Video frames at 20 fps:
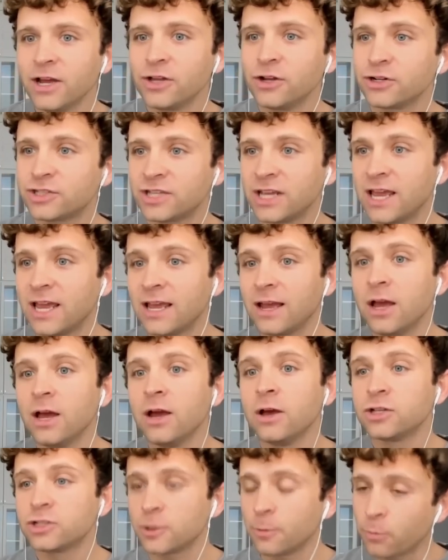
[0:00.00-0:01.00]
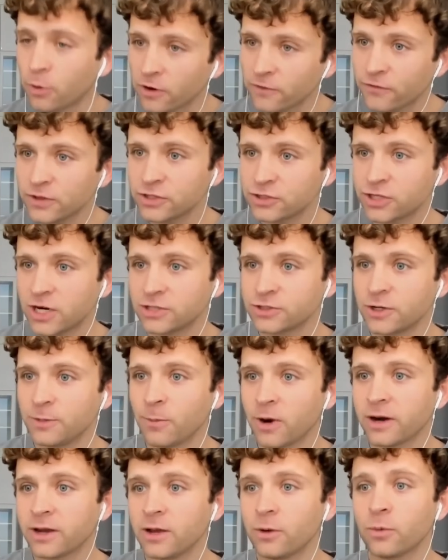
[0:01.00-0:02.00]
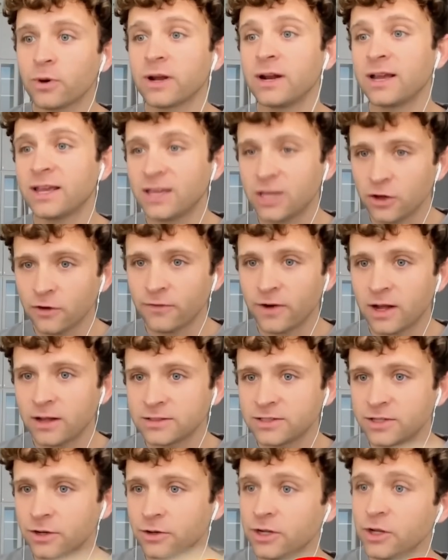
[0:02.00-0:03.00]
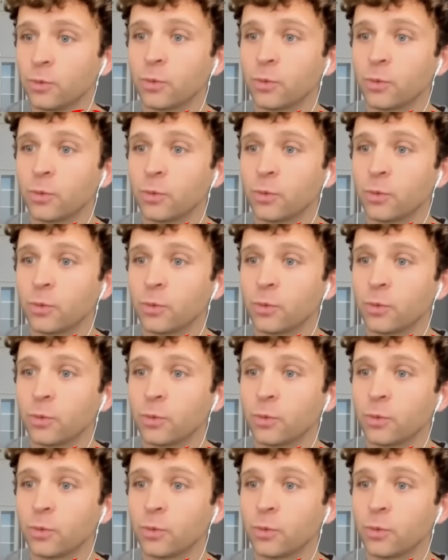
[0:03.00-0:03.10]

You're seeing support for the treasury market. We're going to kill volatility.